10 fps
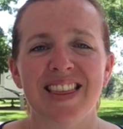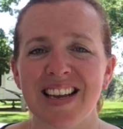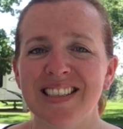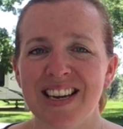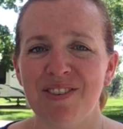
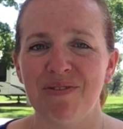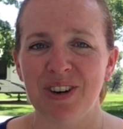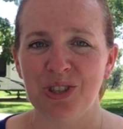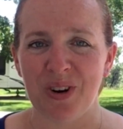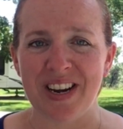Thanks again
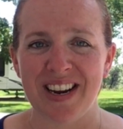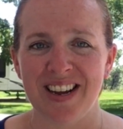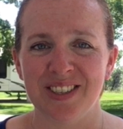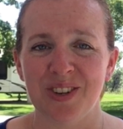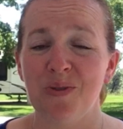for joining
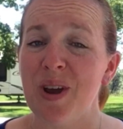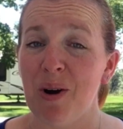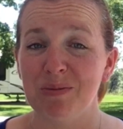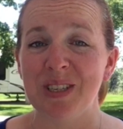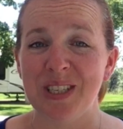us. We
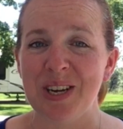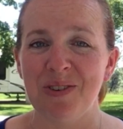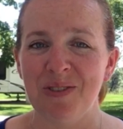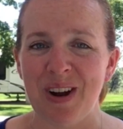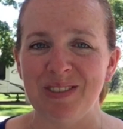hope to see
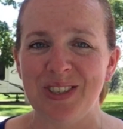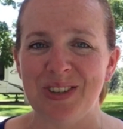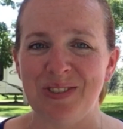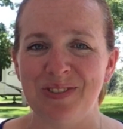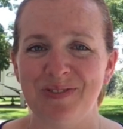you around
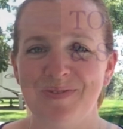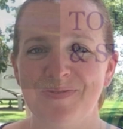soon.